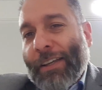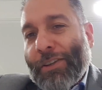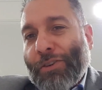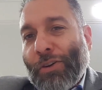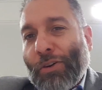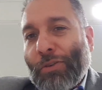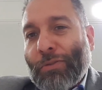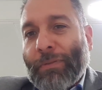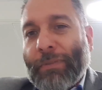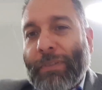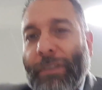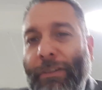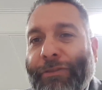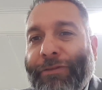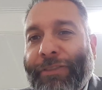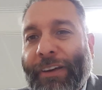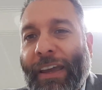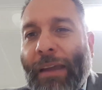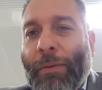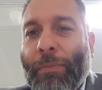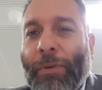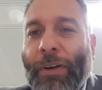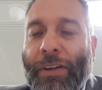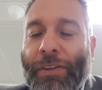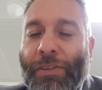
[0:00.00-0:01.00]
So
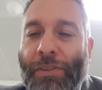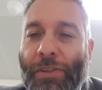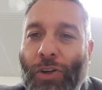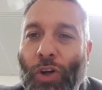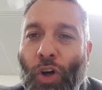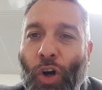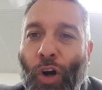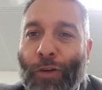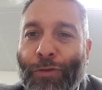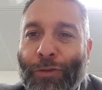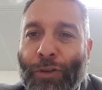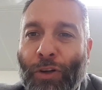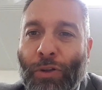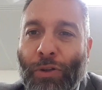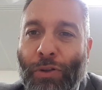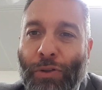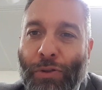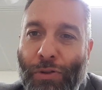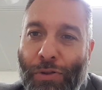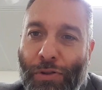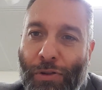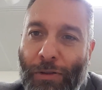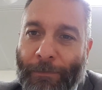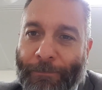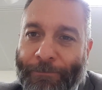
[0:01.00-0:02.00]
favourites, of
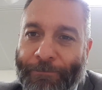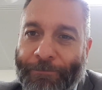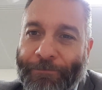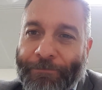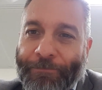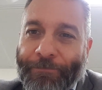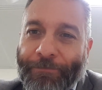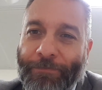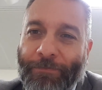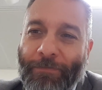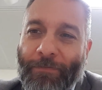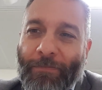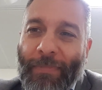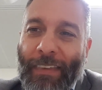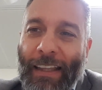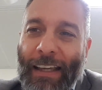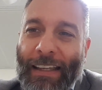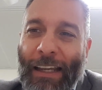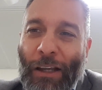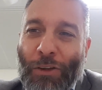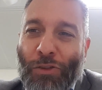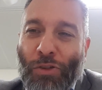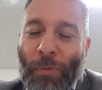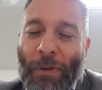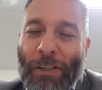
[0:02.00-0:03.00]
course,
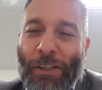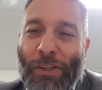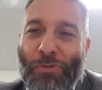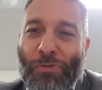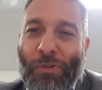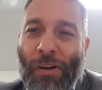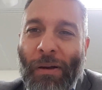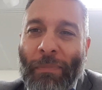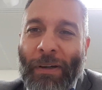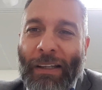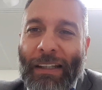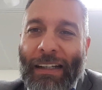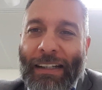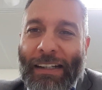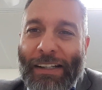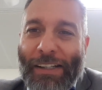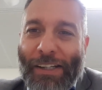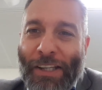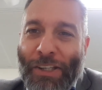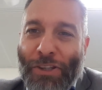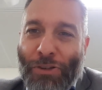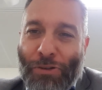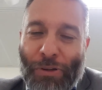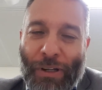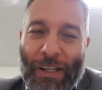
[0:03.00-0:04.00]
Now, Juventus-Real Madrid
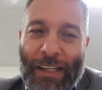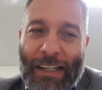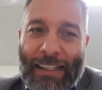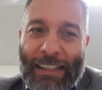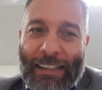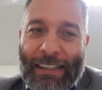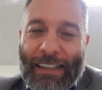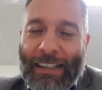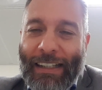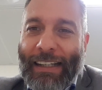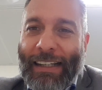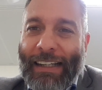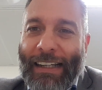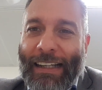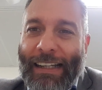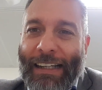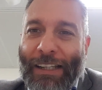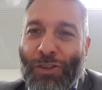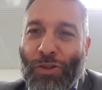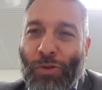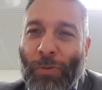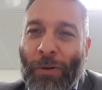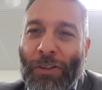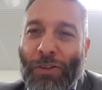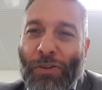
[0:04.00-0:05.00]
is intriguing.
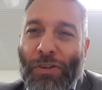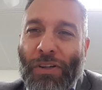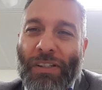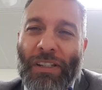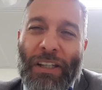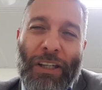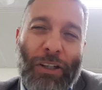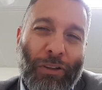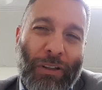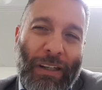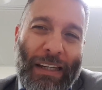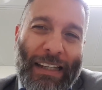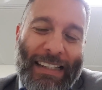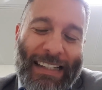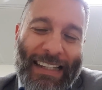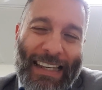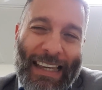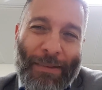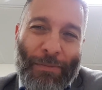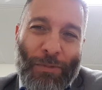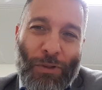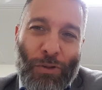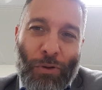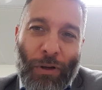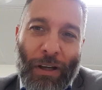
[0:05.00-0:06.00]
Juventus is the only
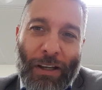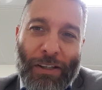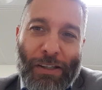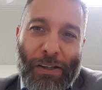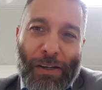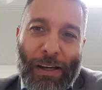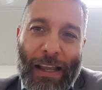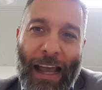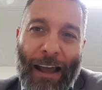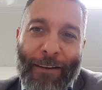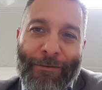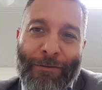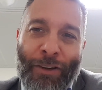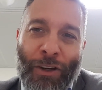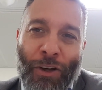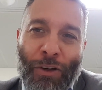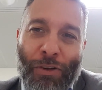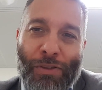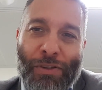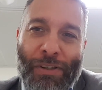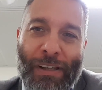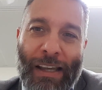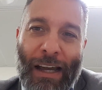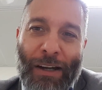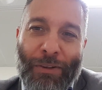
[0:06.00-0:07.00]
team to actually have
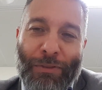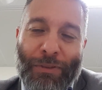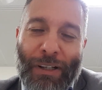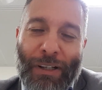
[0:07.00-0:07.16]
knocked